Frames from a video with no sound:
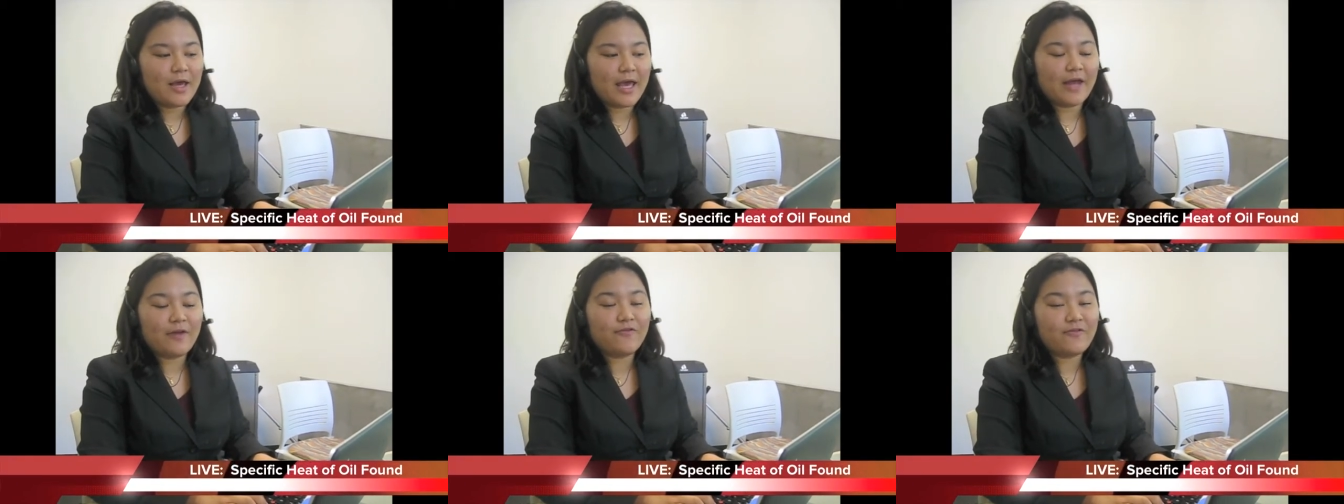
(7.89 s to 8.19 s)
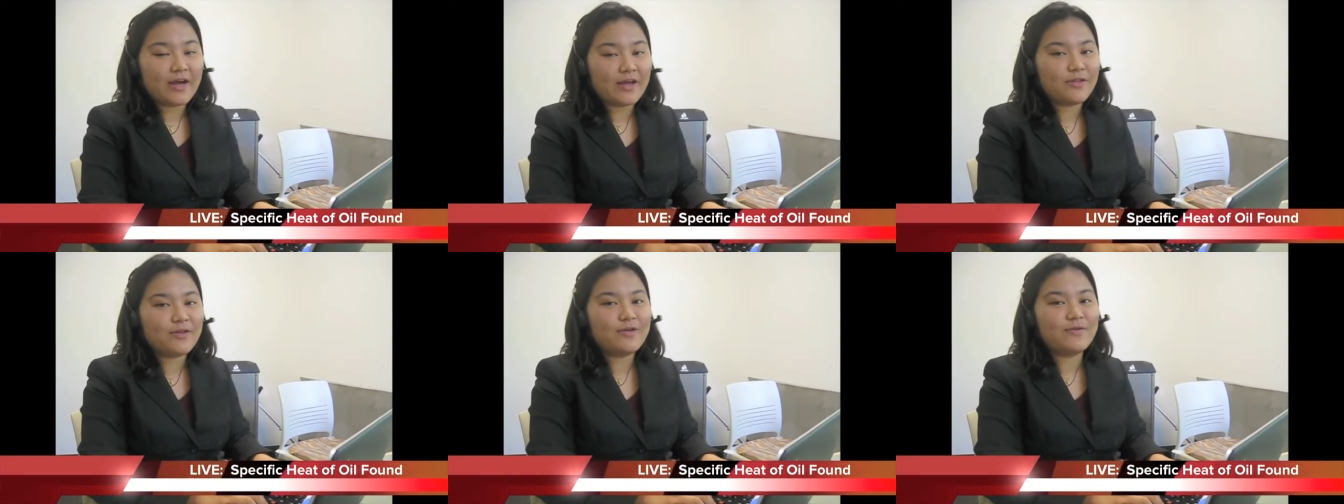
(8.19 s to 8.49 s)
and
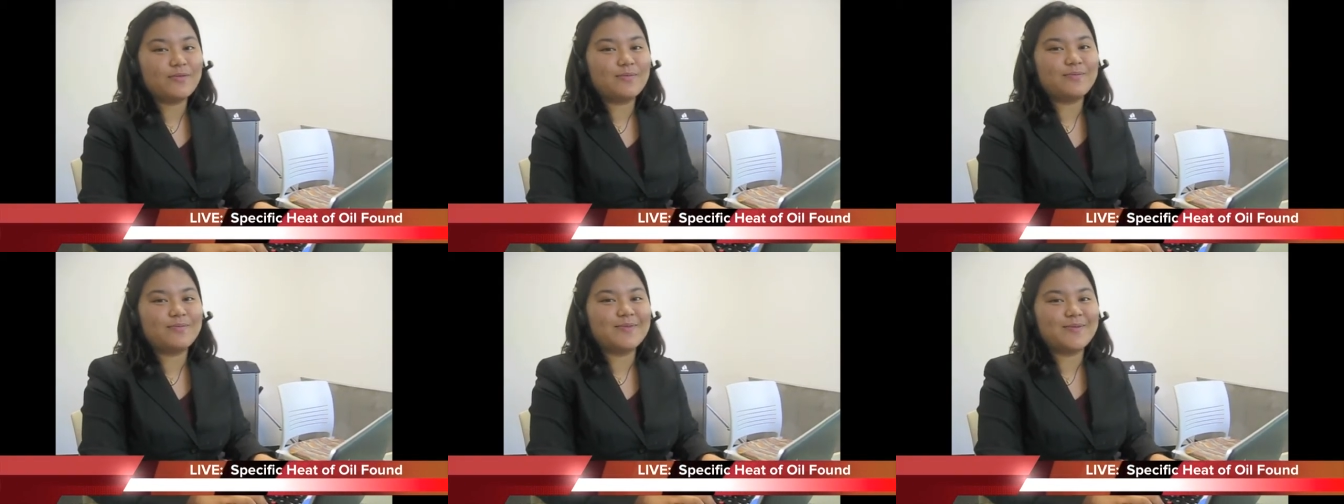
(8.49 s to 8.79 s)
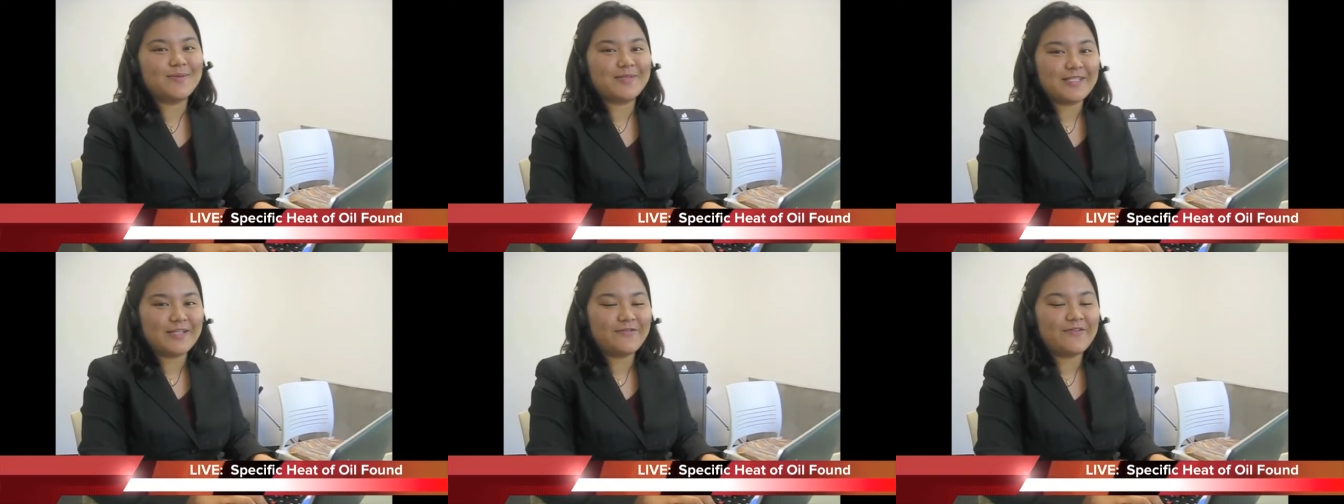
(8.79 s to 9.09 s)
found the
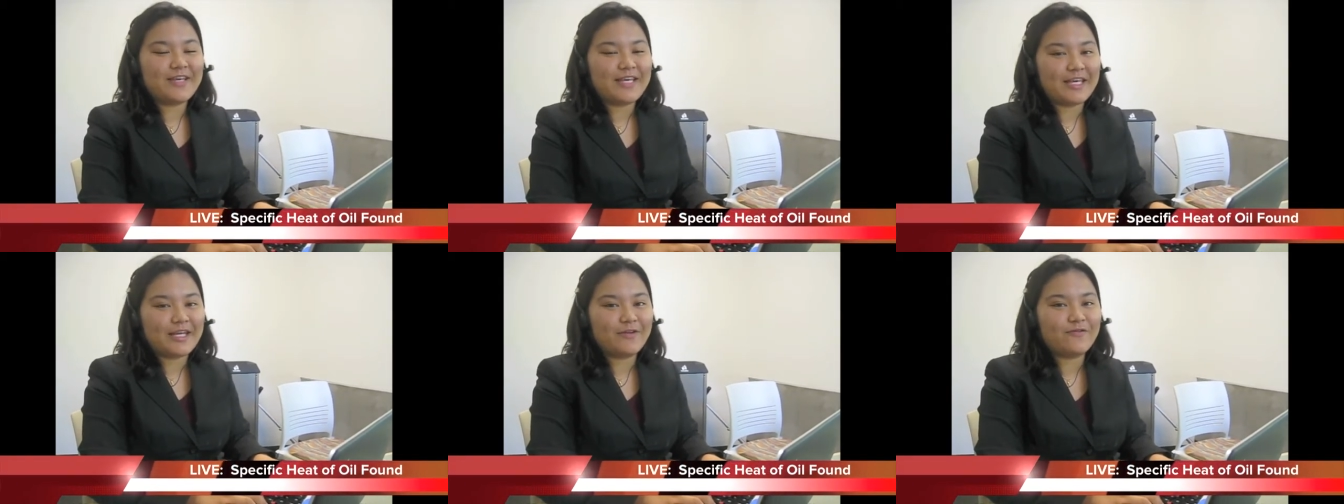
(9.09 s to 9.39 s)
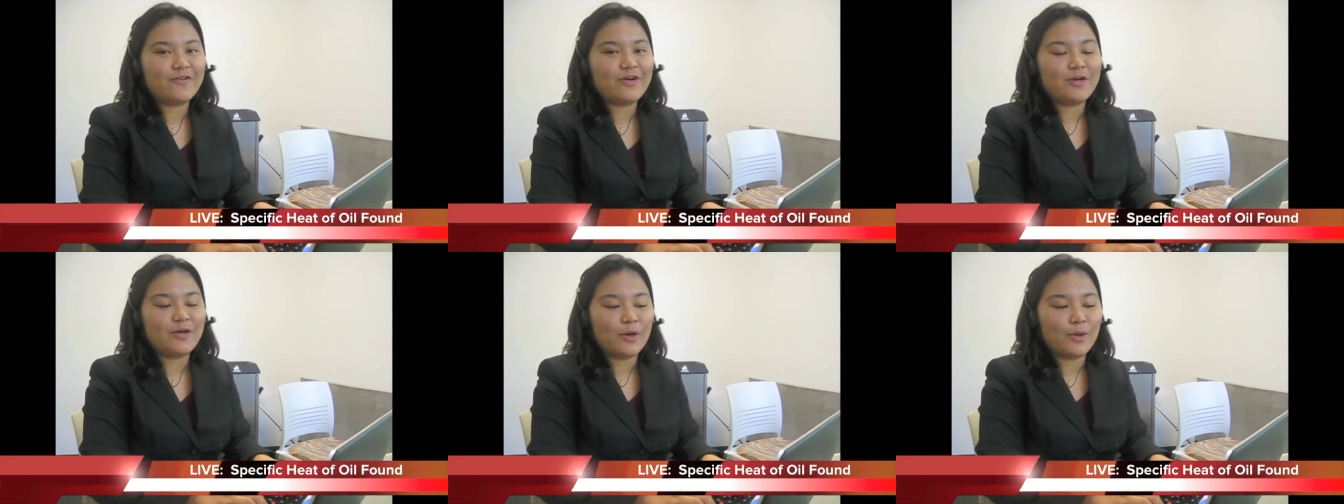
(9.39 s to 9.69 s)
specific heat
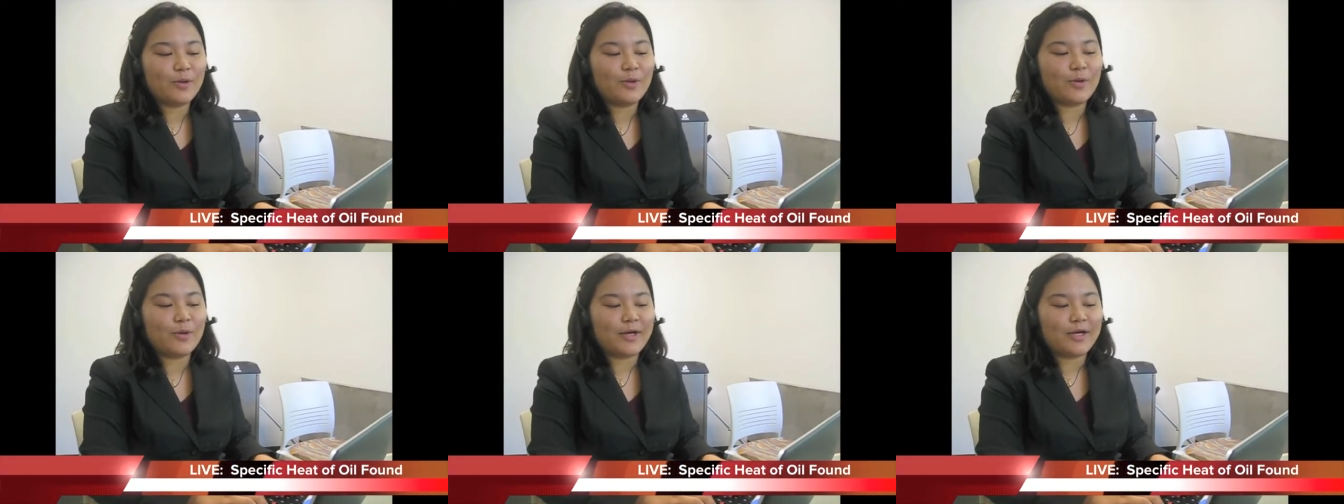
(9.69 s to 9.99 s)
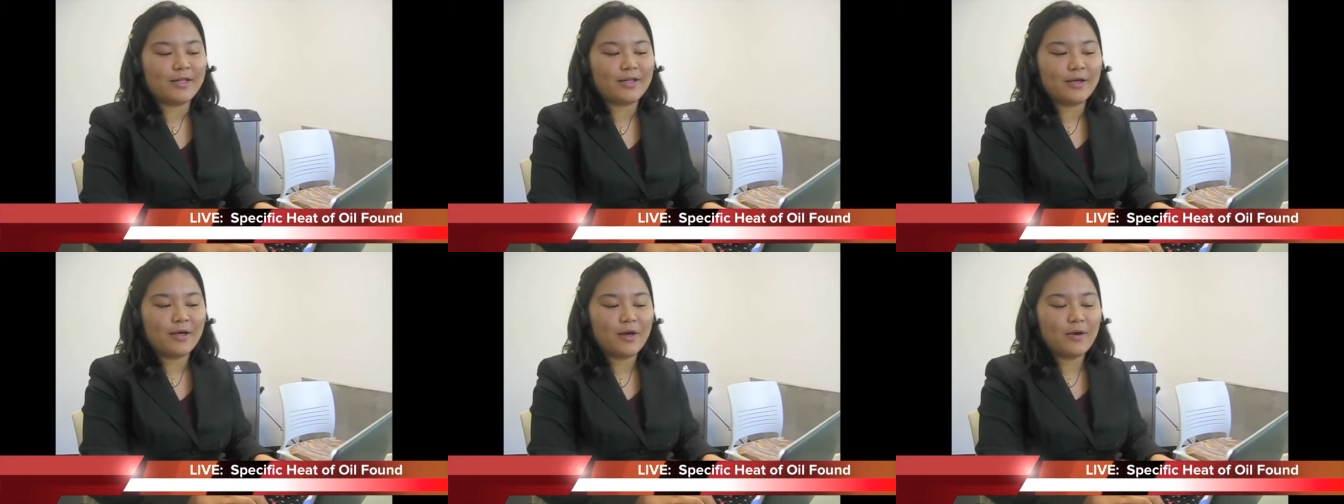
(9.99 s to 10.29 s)
of canola
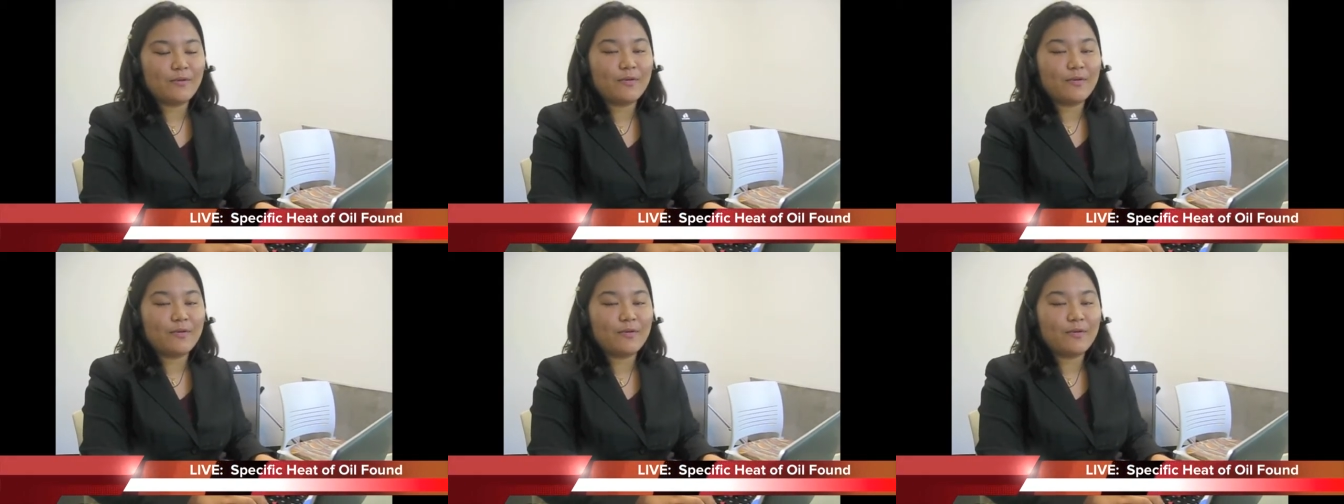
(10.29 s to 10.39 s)
oil.